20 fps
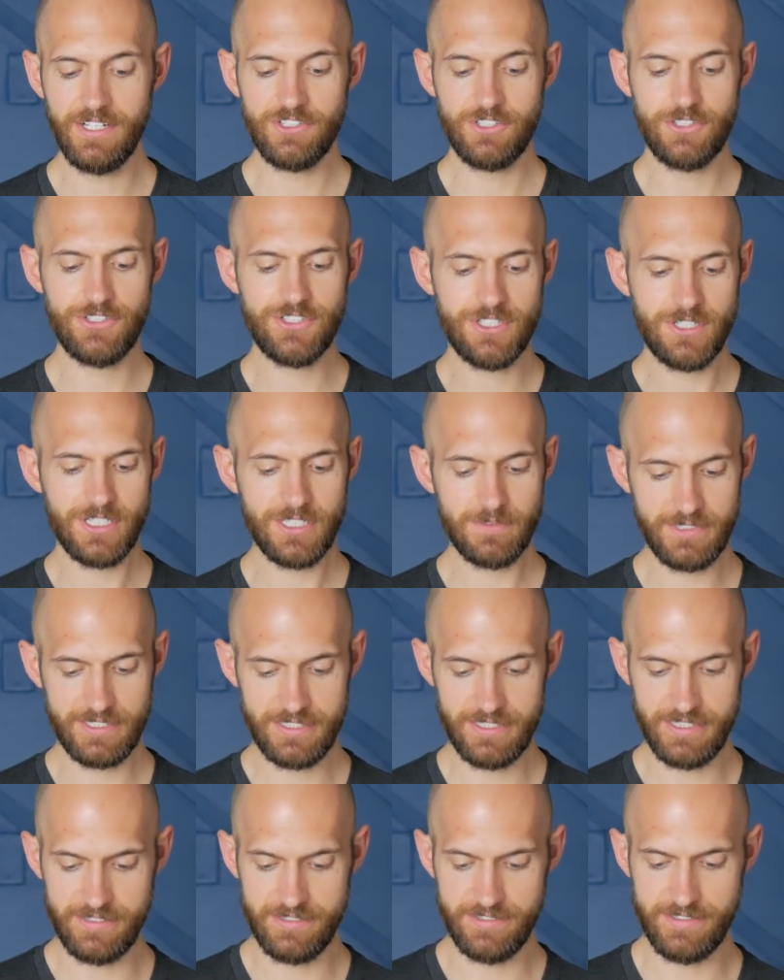So starting
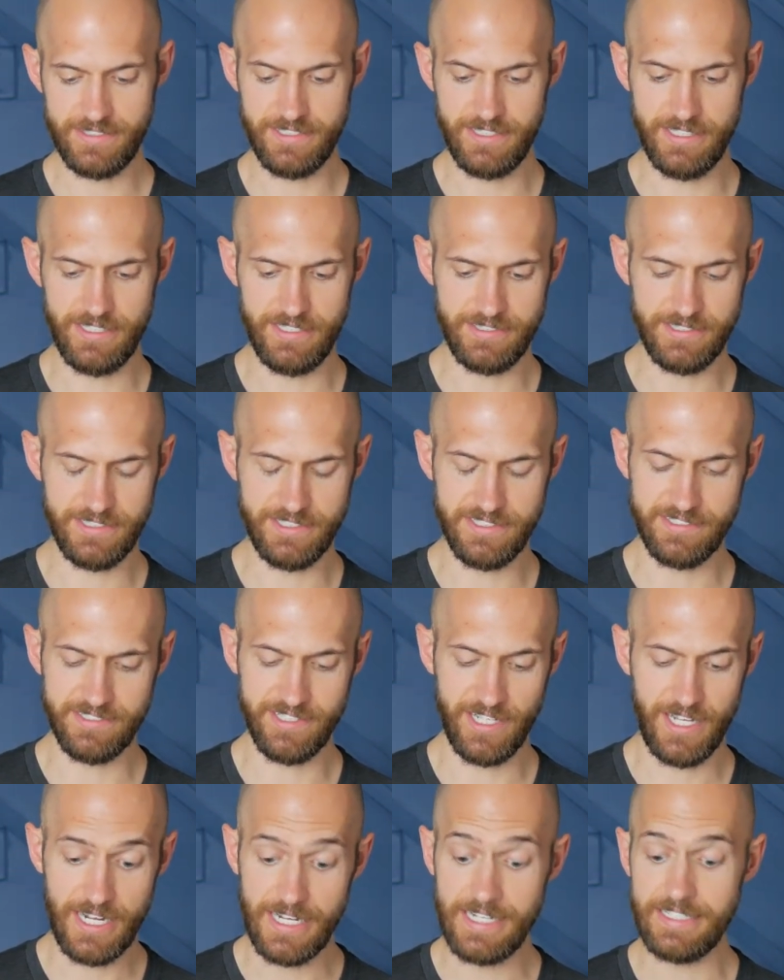with the
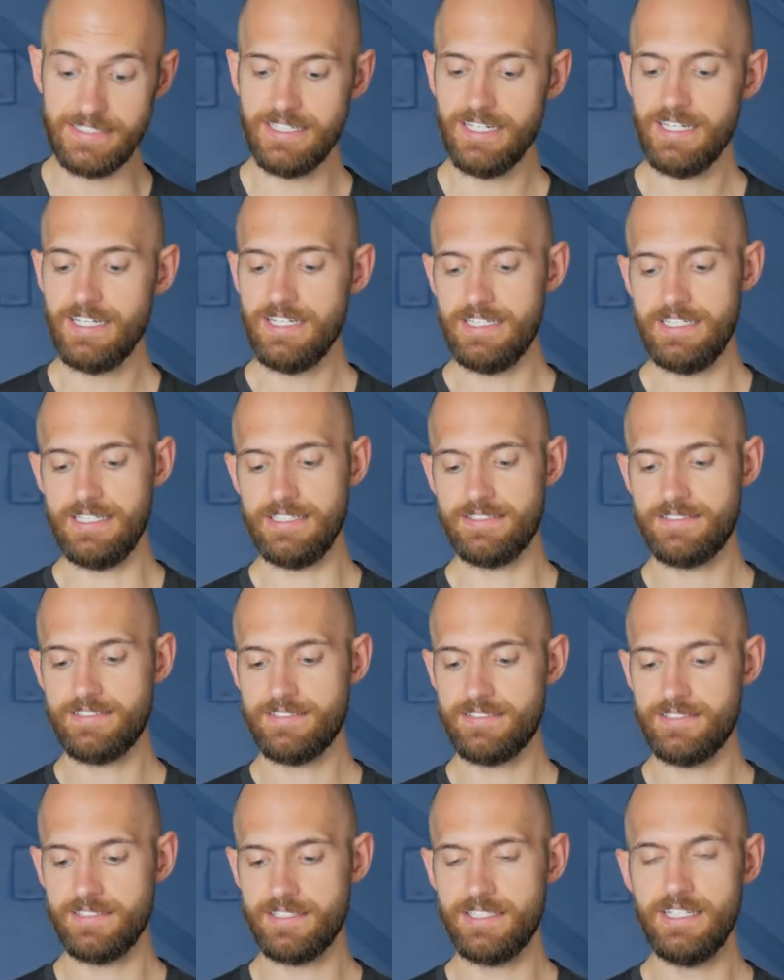design,
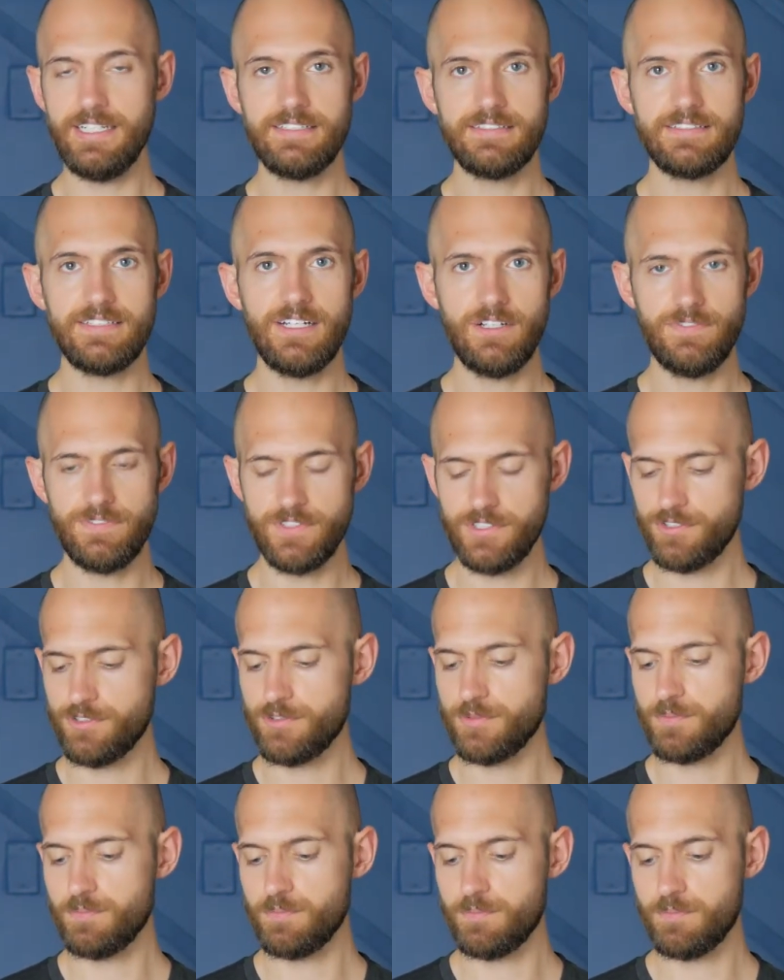the gun itself
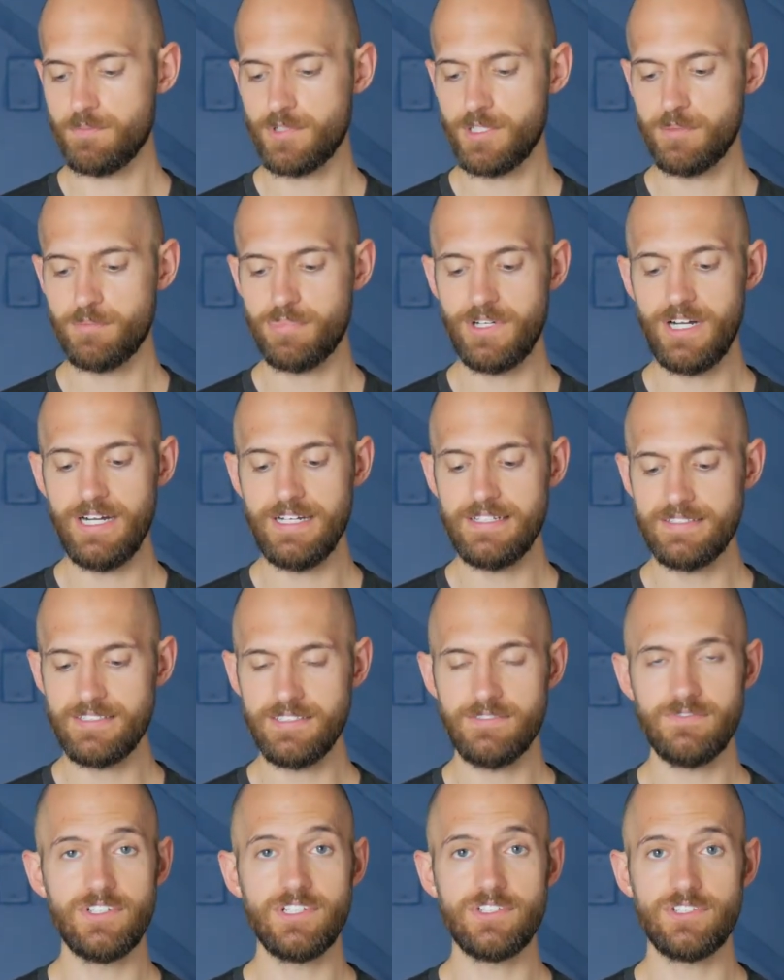is comprised
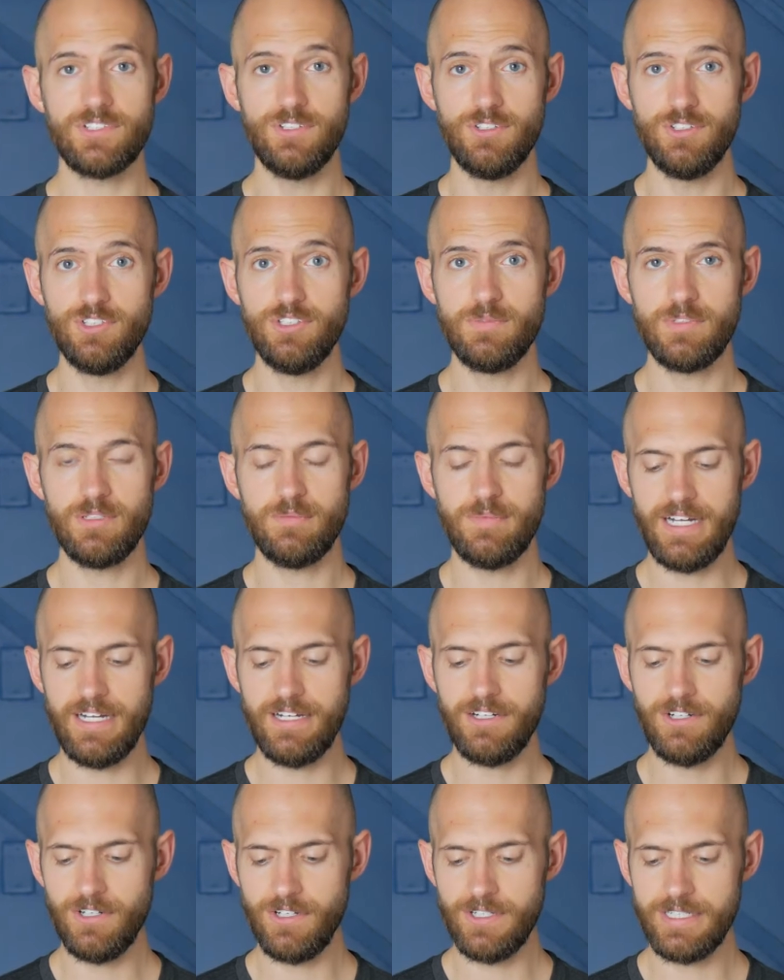of this aluminum
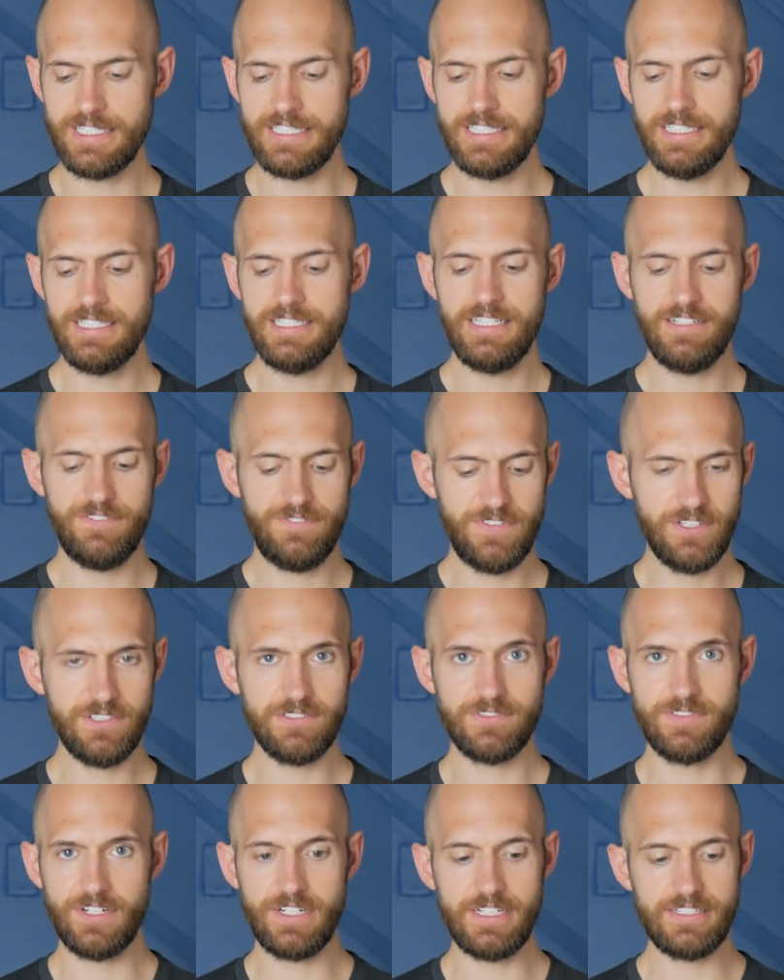alloy. It
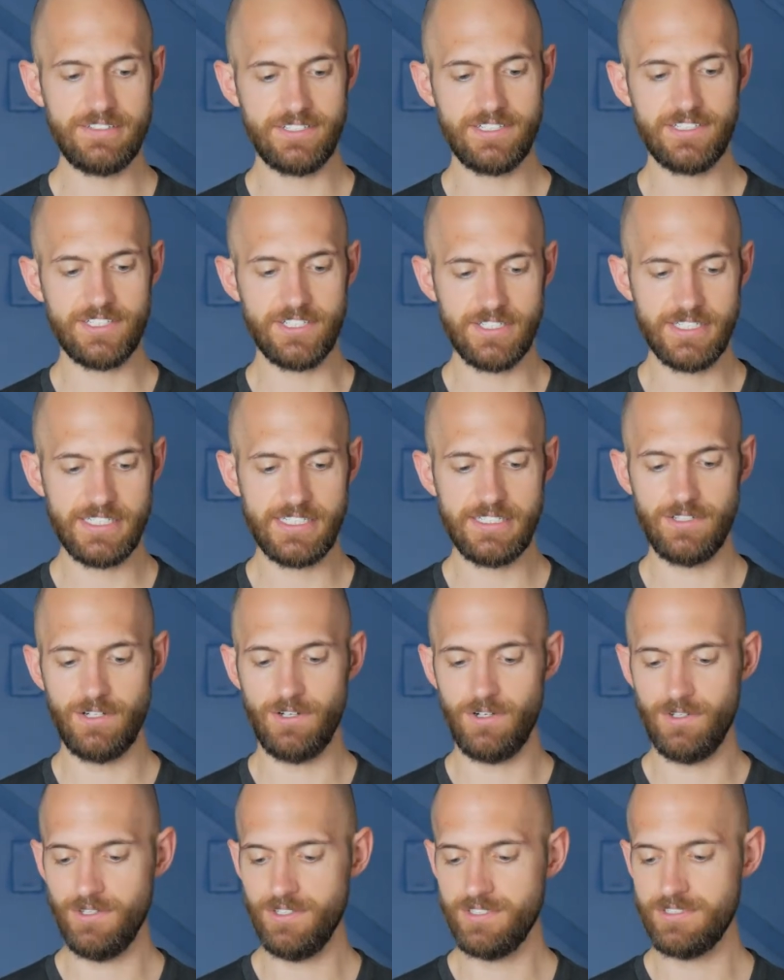feels very sturdy to
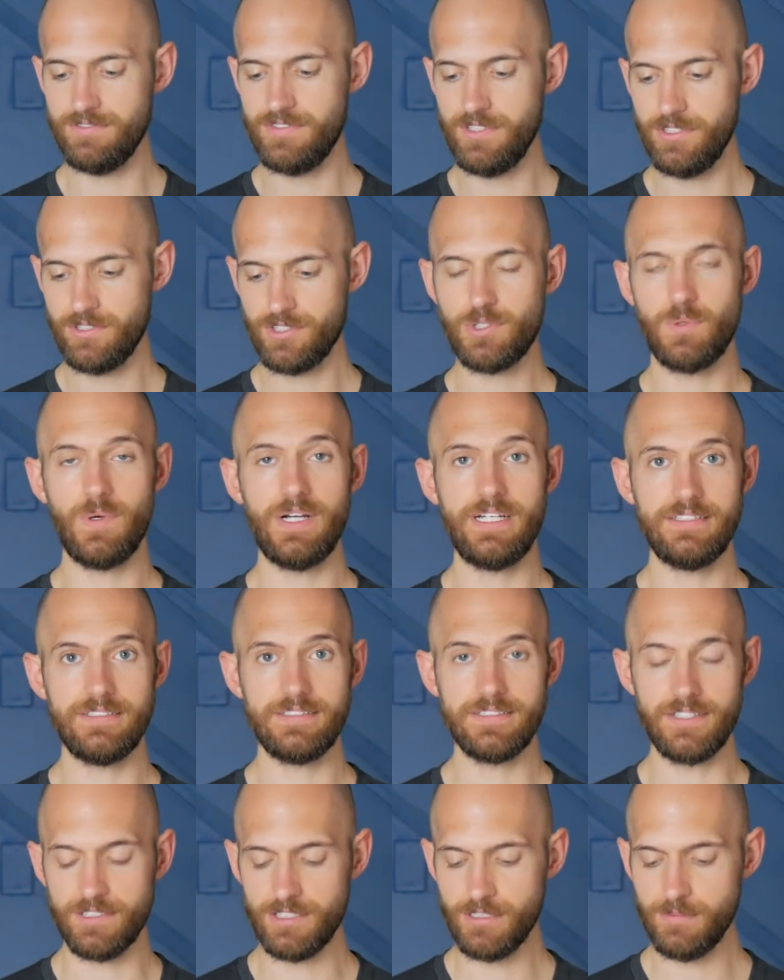hold. It feels
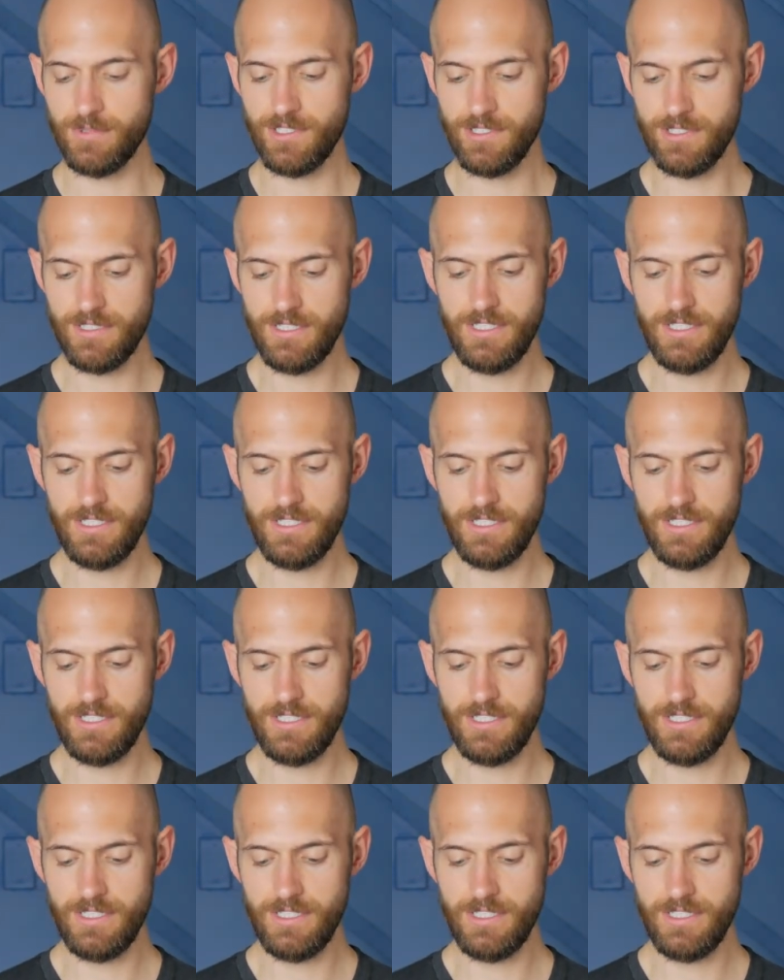quite durable.